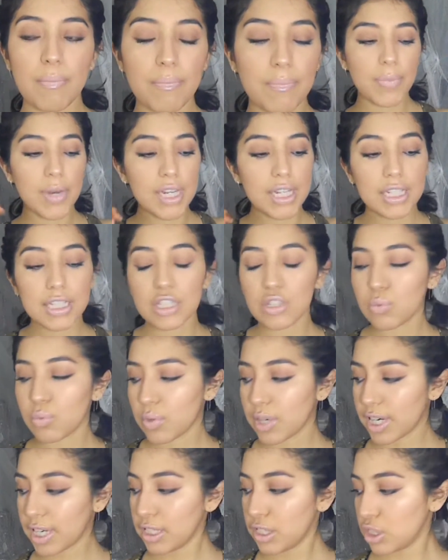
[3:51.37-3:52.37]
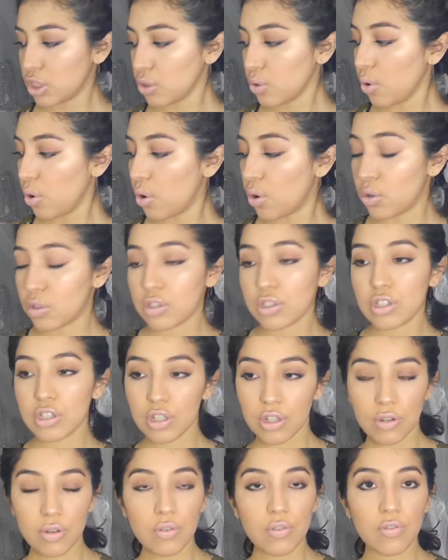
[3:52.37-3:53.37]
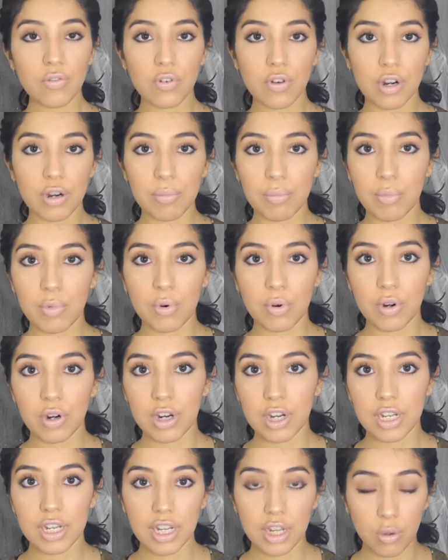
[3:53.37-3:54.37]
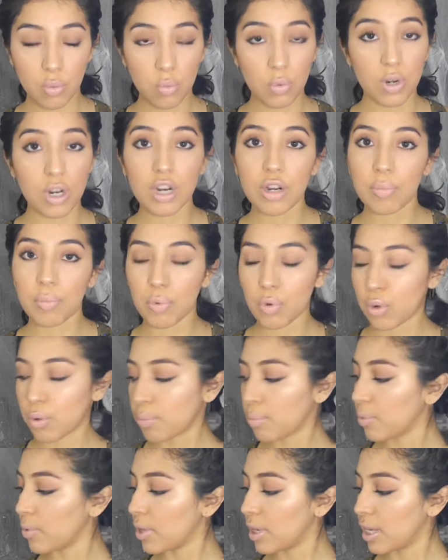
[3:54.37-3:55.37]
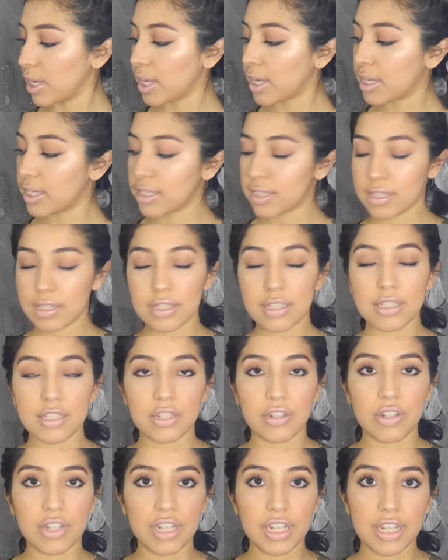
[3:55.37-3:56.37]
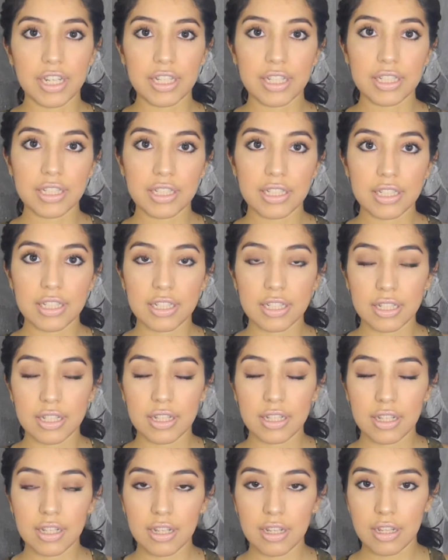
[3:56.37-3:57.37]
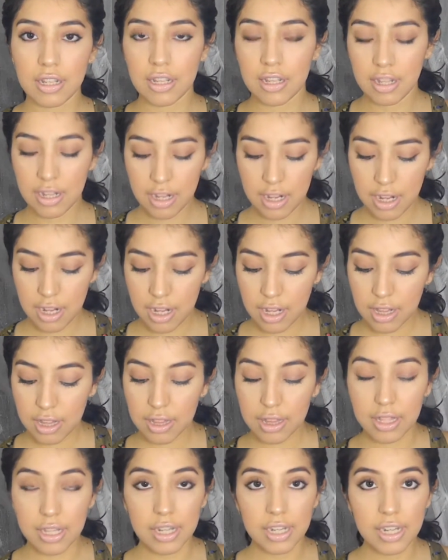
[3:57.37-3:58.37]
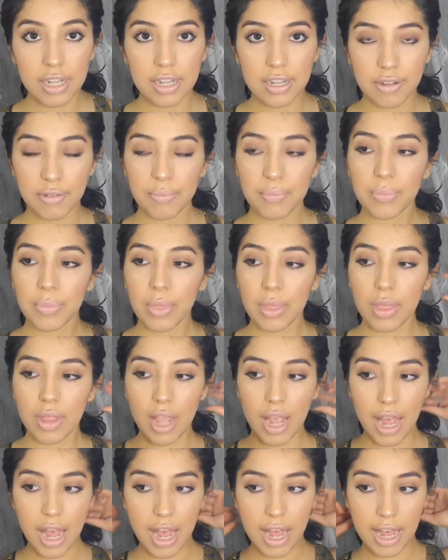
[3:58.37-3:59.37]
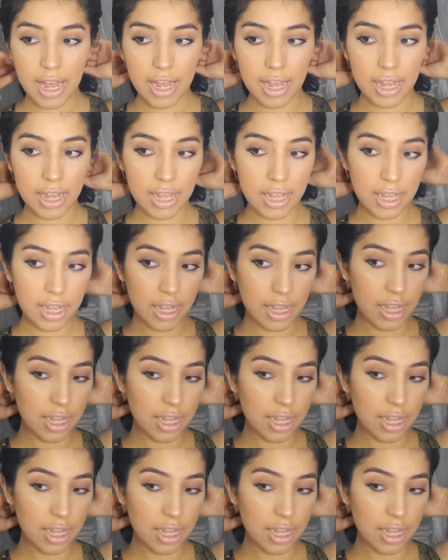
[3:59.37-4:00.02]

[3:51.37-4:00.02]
But what I do also for a more like work appropriate, serious look, I